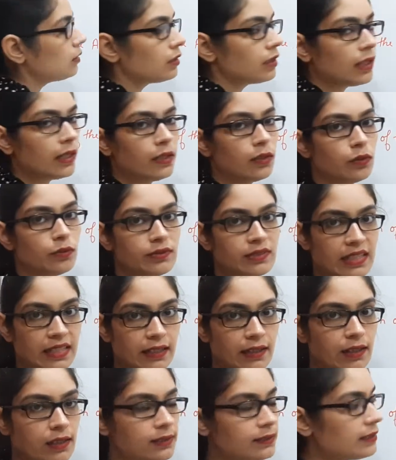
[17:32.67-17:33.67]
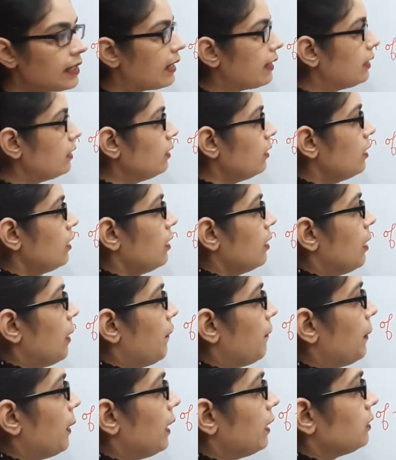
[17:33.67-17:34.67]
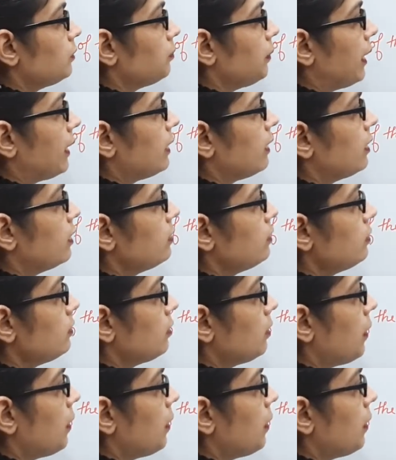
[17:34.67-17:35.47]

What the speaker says: into single sign, plus minus